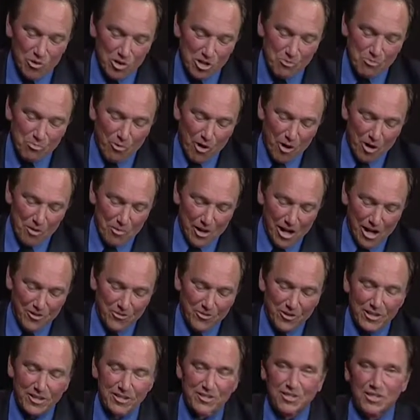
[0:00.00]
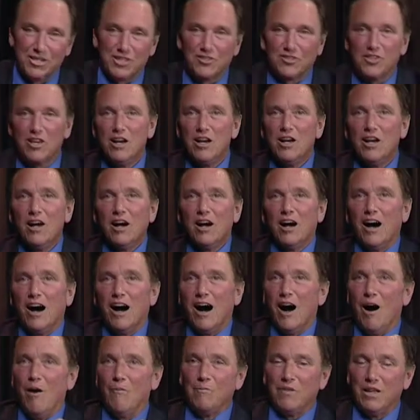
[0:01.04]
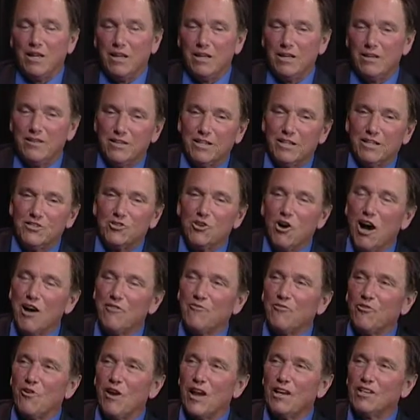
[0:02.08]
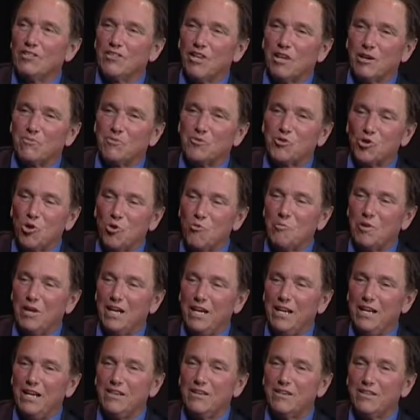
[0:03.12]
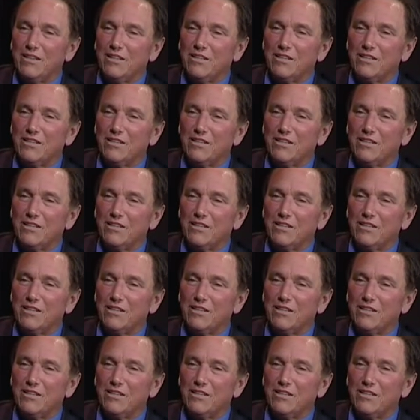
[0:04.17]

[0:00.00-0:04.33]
worst part about this is um, the the Dodd Frank set up so many